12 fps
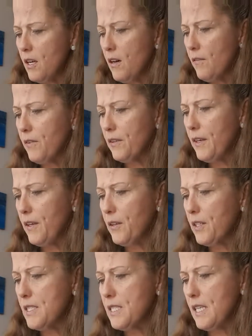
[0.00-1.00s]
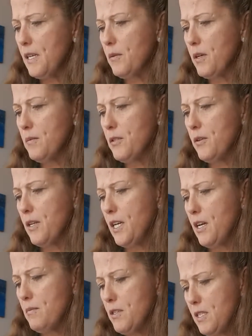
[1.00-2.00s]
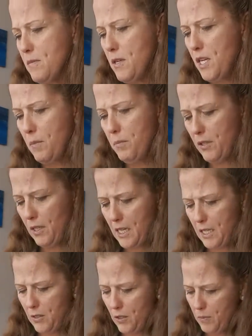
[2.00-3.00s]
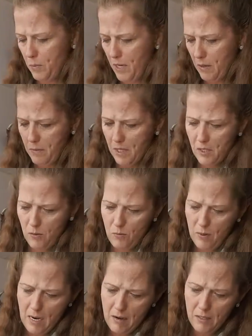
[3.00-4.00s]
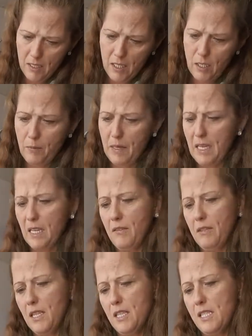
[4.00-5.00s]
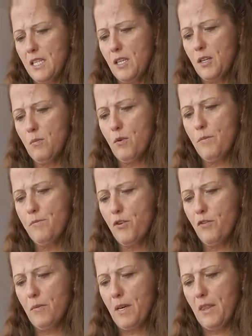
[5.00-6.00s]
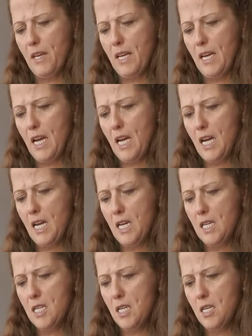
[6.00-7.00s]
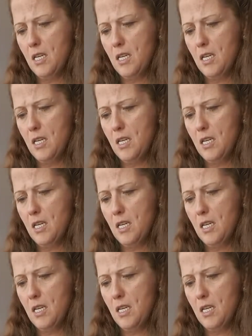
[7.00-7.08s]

hopefully you can see what I'm doing here. I'm just manipulating those pigments around a little bit, giving this a little more movement than it had.